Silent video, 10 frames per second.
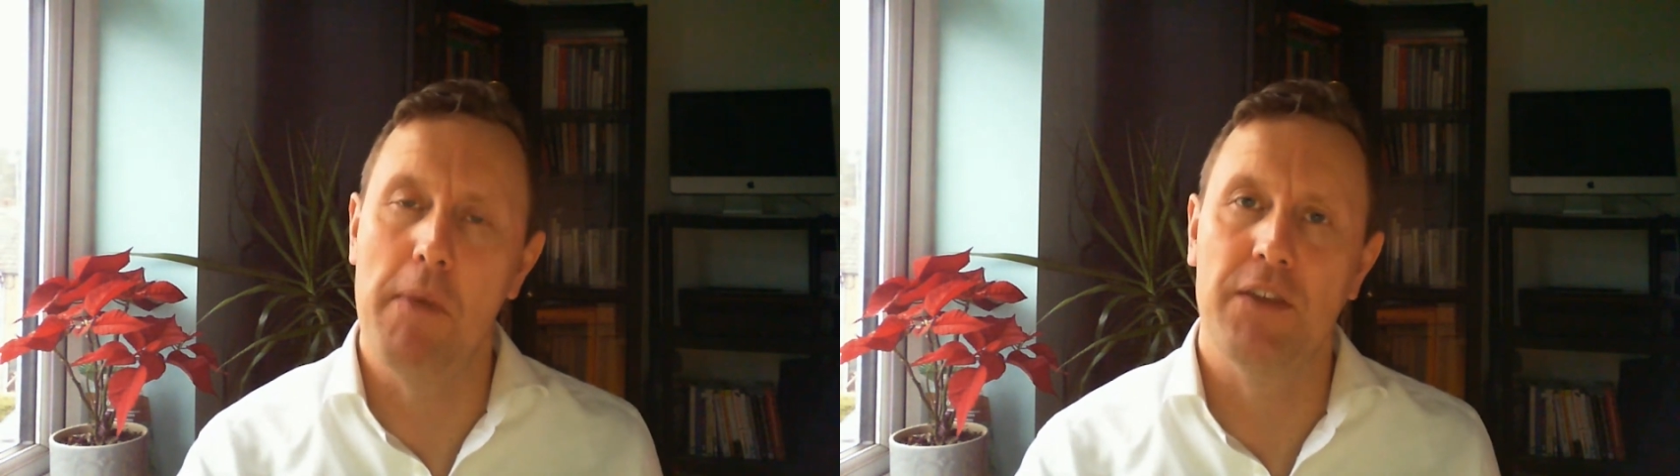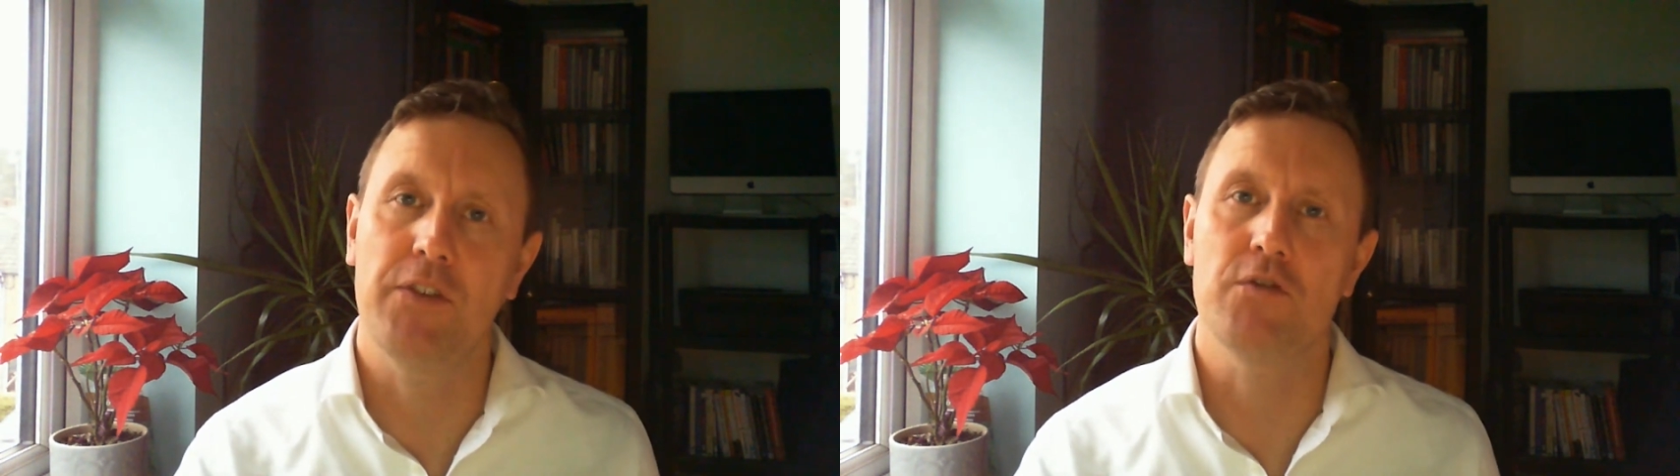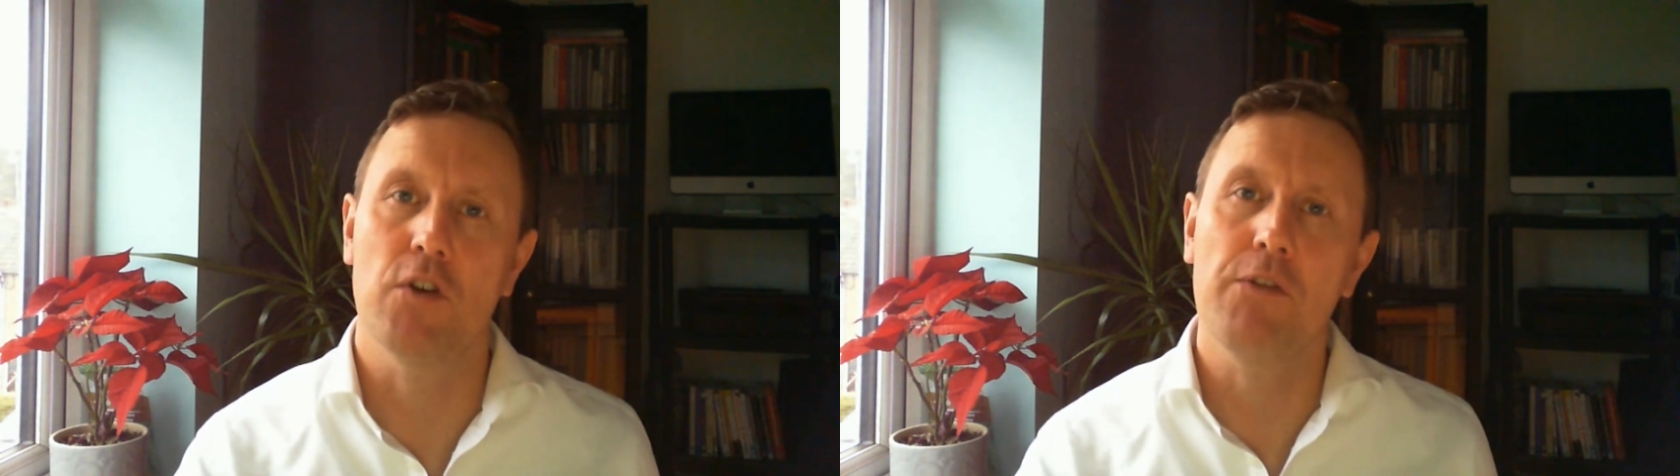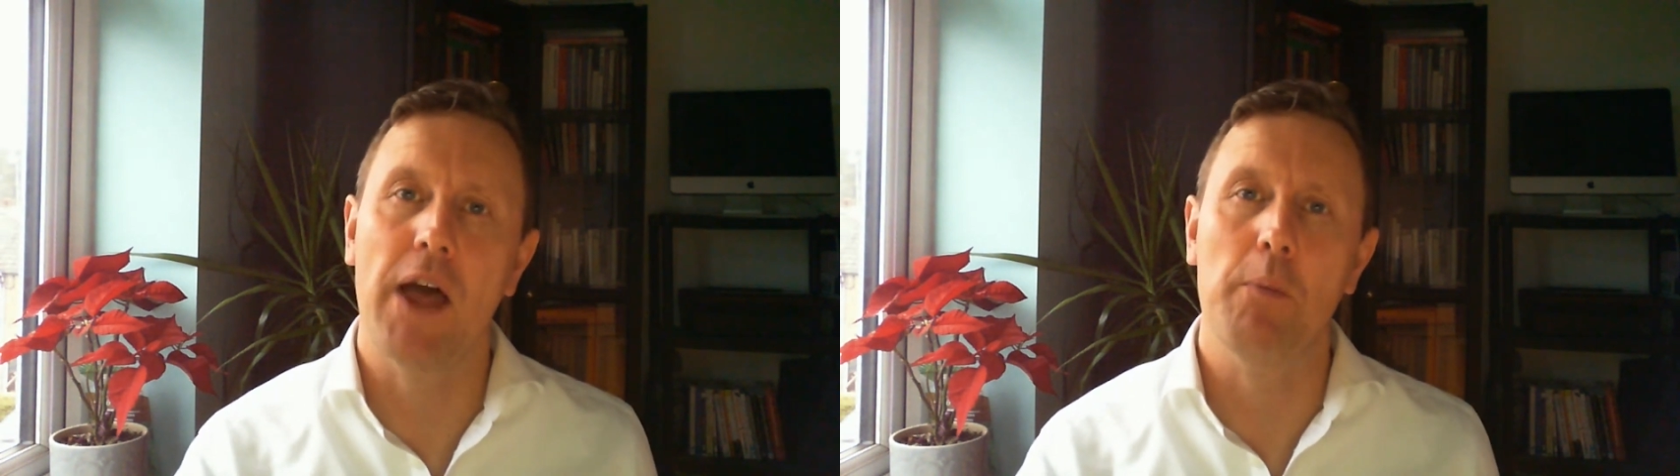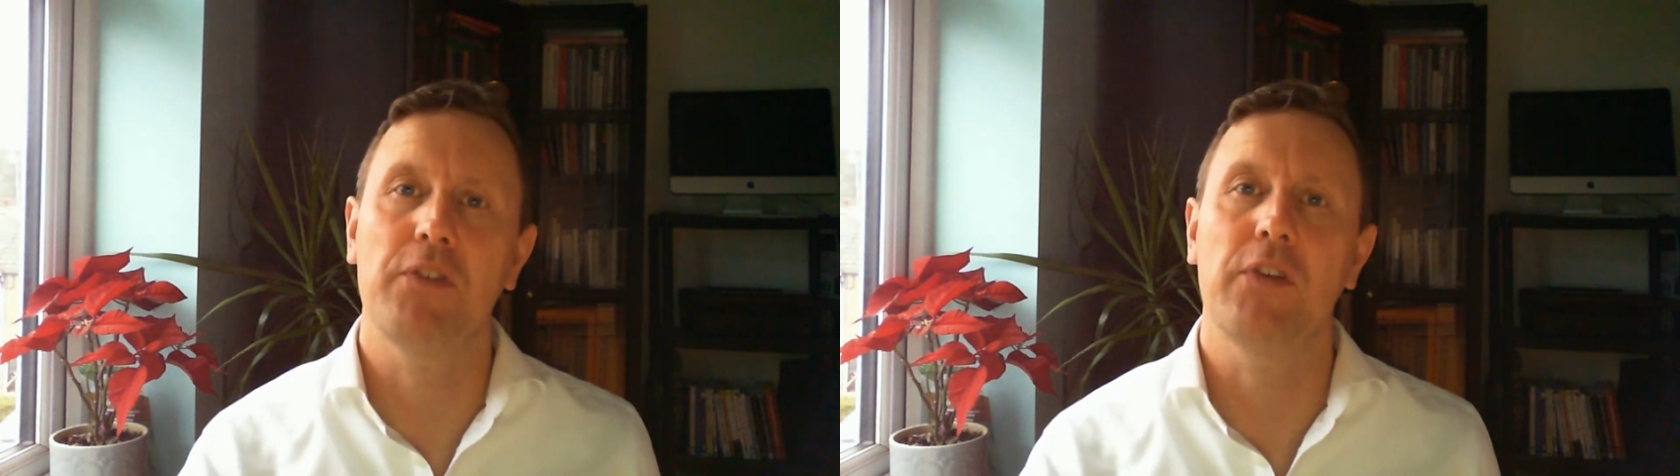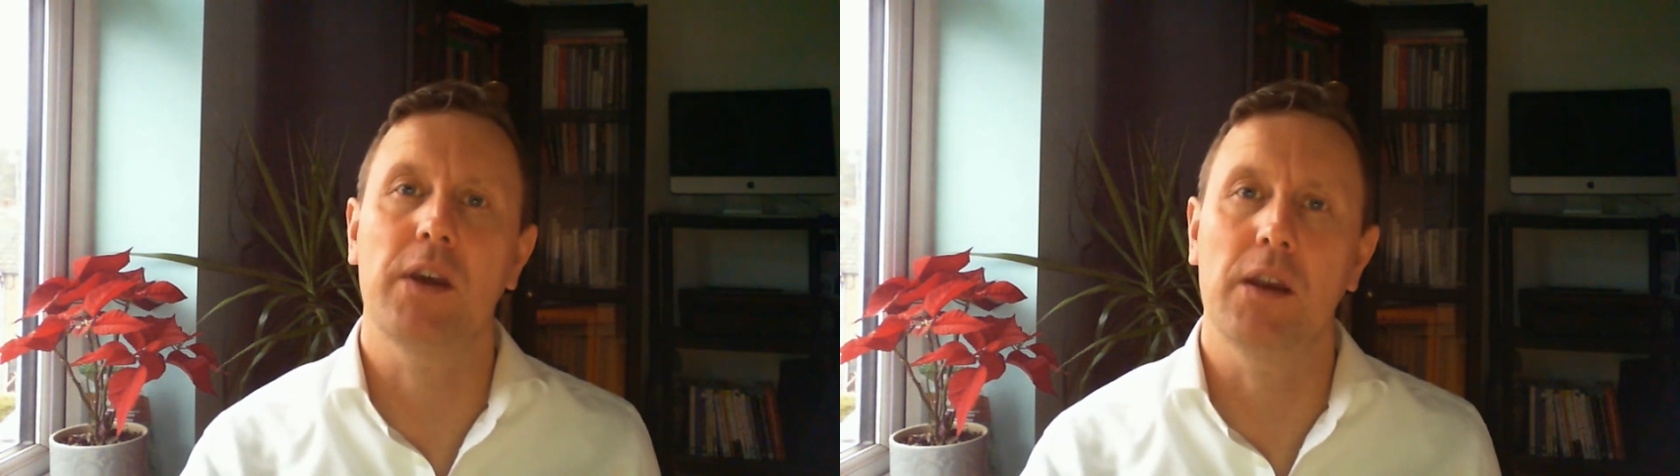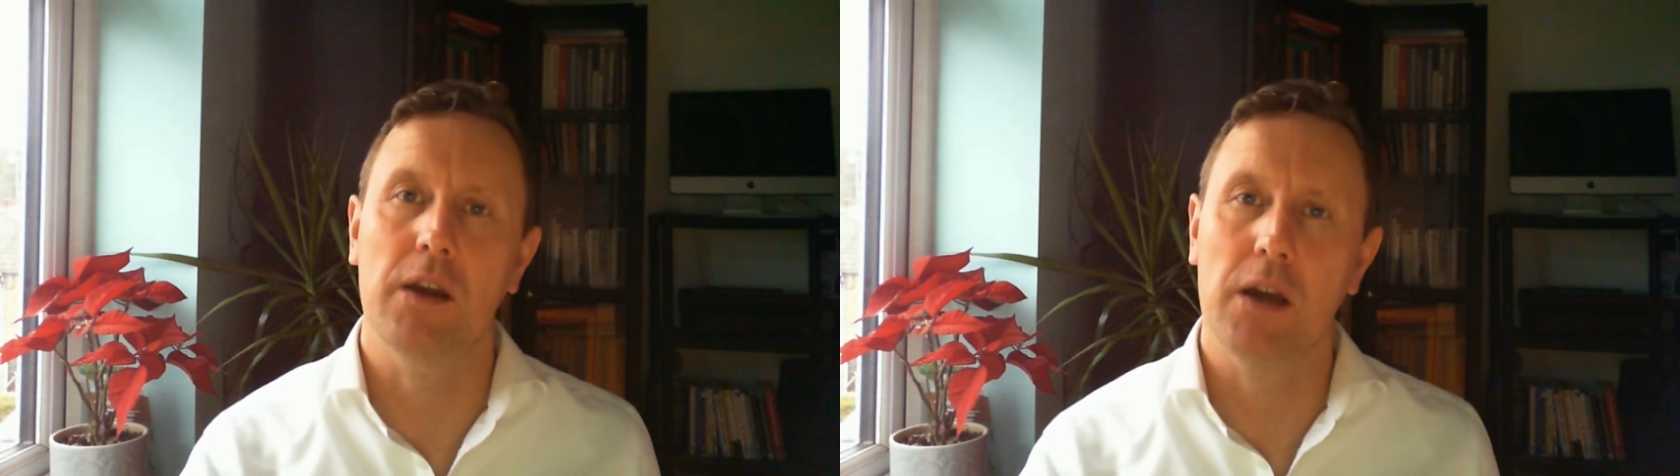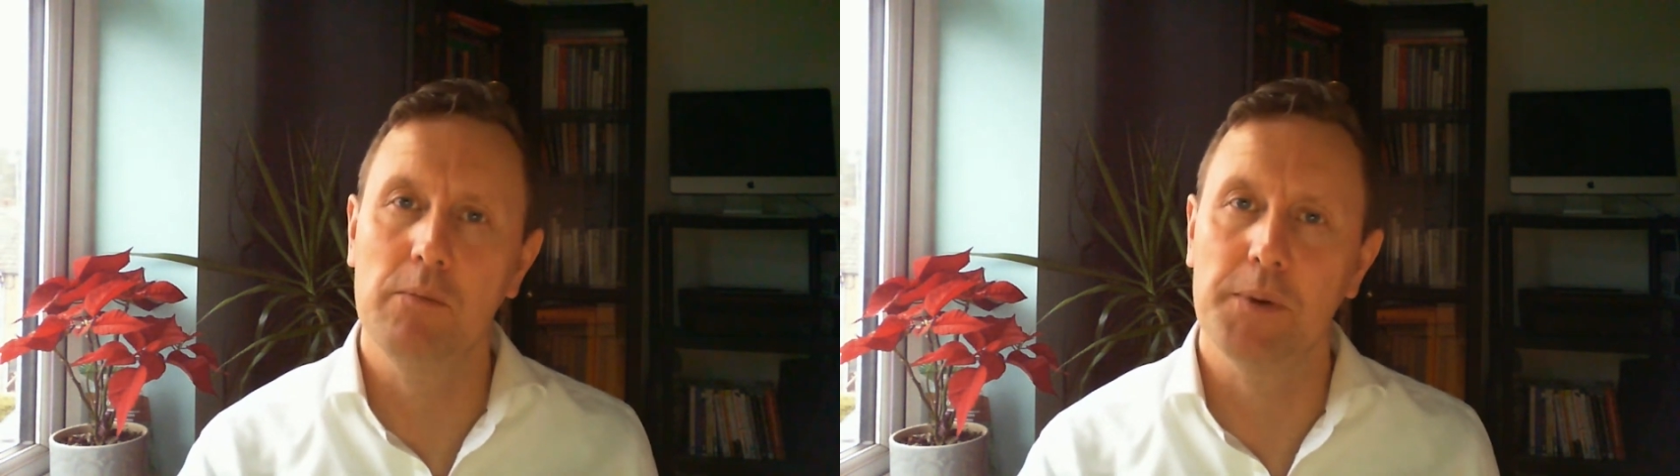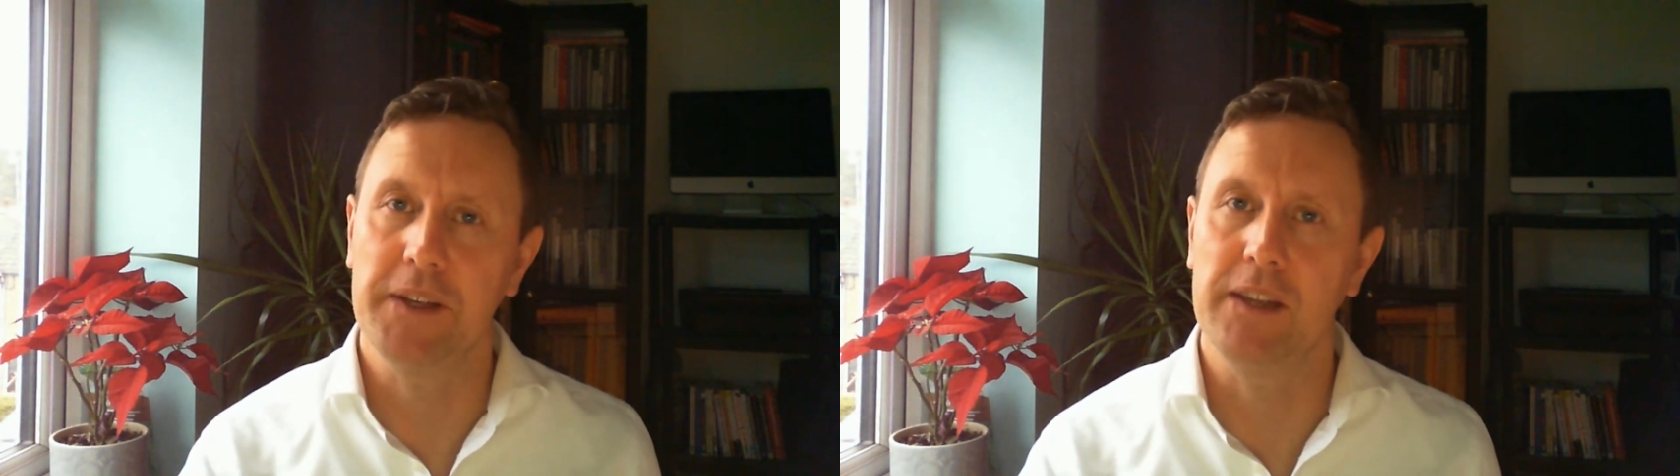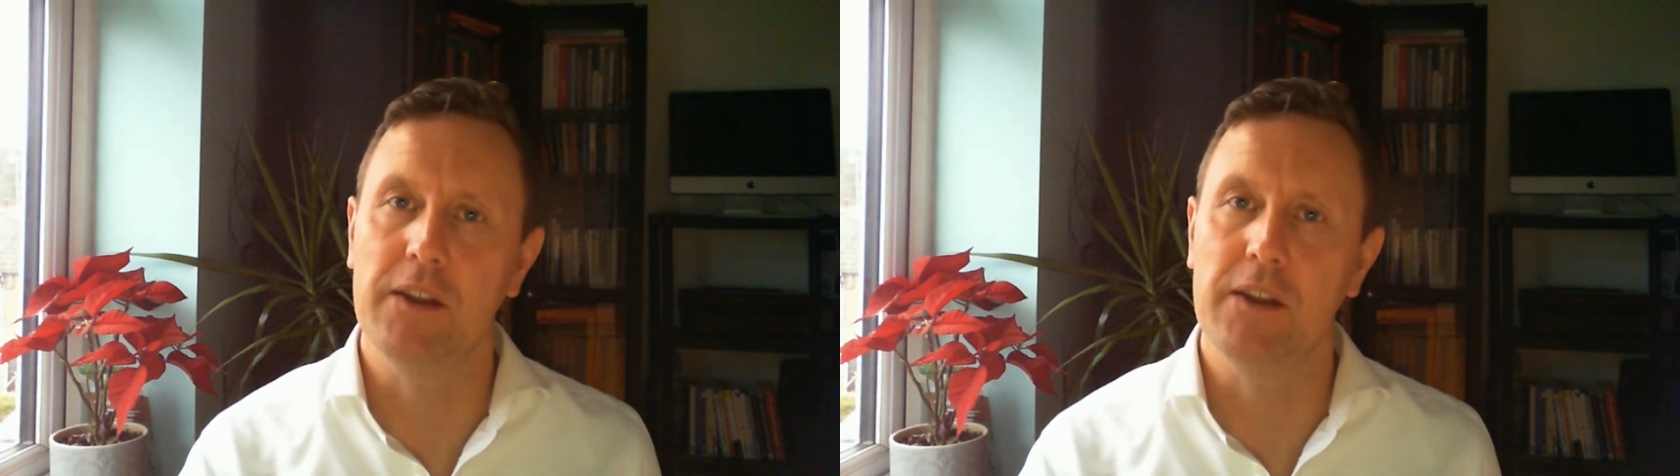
message of that particular company